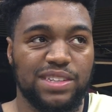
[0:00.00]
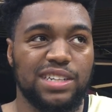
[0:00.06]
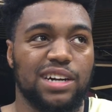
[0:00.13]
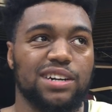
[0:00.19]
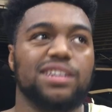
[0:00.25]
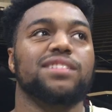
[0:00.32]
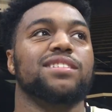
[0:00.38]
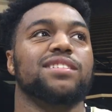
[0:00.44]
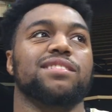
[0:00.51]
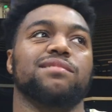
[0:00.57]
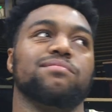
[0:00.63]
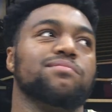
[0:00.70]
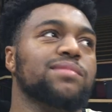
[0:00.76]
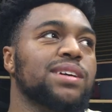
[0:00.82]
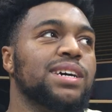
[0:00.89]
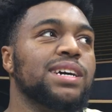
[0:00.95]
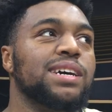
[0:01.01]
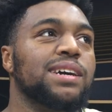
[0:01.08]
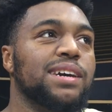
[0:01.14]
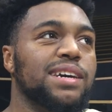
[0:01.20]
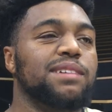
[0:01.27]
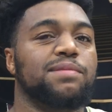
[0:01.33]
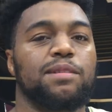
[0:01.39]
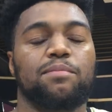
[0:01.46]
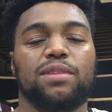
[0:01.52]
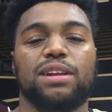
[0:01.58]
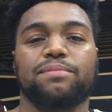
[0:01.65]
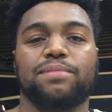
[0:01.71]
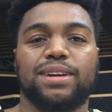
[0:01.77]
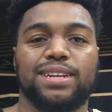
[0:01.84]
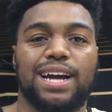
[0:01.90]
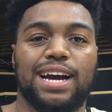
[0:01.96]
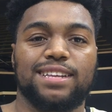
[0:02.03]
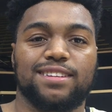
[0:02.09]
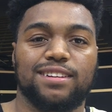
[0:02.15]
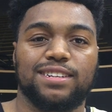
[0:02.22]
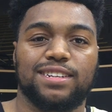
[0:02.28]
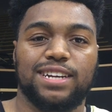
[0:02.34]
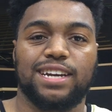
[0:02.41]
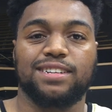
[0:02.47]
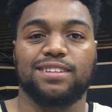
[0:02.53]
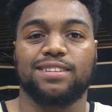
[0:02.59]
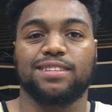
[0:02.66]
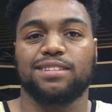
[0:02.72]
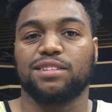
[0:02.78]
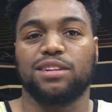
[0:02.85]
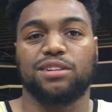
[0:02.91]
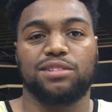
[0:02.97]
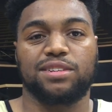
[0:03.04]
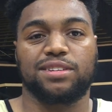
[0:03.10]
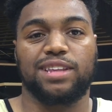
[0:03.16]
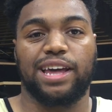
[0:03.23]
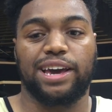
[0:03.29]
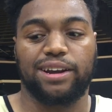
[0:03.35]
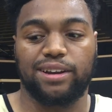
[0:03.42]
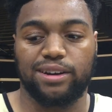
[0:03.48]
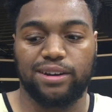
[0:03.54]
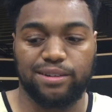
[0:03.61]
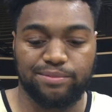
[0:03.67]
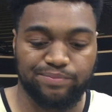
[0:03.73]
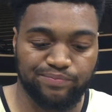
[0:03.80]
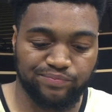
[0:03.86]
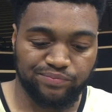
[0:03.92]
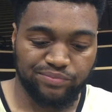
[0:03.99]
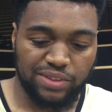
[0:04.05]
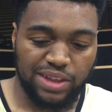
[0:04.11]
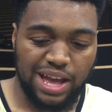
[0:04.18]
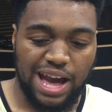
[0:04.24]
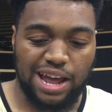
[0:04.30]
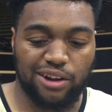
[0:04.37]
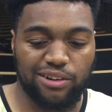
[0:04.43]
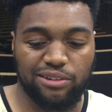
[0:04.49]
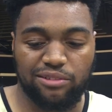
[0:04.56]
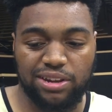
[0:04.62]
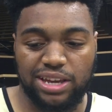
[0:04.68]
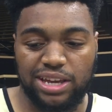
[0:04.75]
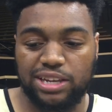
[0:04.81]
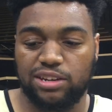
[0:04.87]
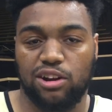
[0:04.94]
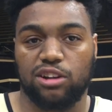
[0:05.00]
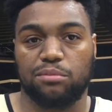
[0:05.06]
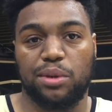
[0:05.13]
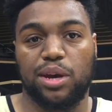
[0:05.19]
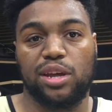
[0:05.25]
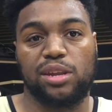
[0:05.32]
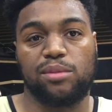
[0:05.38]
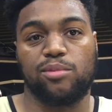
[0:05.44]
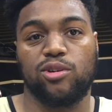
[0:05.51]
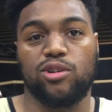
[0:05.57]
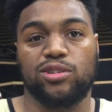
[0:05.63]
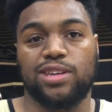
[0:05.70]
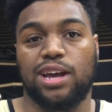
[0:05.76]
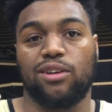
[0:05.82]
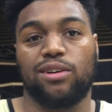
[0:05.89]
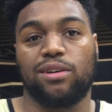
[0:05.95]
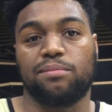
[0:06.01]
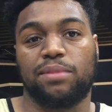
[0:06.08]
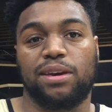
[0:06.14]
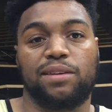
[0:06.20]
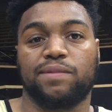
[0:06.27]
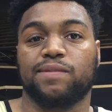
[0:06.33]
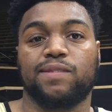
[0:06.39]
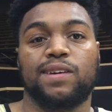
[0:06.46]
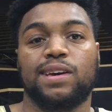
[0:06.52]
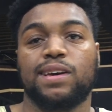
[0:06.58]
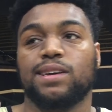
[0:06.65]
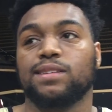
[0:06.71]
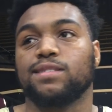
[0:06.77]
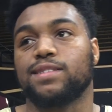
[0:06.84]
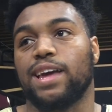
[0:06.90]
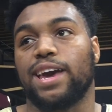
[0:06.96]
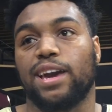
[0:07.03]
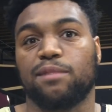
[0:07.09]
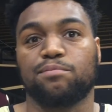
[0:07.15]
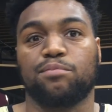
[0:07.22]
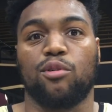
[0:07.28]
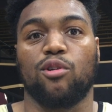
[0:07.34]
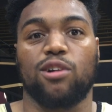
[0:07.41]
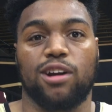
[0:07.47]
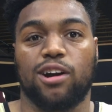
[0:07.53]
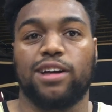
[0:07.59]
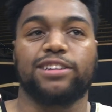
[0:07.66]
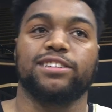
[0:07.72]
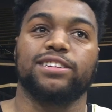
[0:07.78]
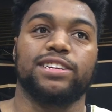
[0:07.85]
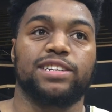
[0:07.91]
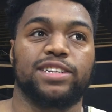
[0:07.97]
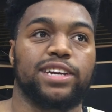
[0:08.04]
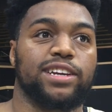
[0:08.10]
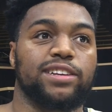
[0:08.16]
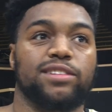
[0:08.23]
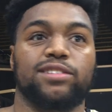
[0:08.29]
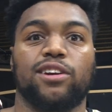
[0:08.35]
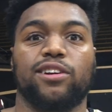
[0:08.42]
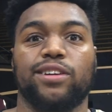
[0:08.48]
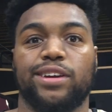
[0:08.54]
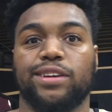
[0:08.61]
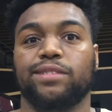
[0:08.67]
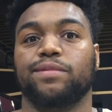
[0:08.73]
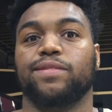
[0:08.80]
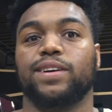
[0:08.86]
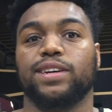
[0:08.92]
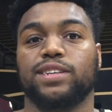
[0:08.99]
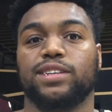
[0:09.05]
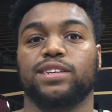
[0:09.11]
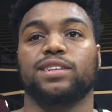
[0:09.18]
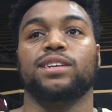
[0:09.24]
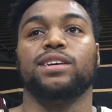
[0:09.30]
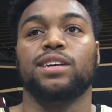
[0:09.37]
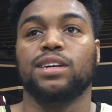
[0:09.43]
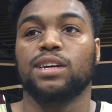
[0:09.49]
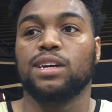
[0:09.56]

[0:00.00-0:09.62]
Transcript: You know, it's some pretty big dietary changes, you know, just like I don't really eat dark meat anymore, so I don't eat beef, steak, pork. I just eat chicken, turkey, fish.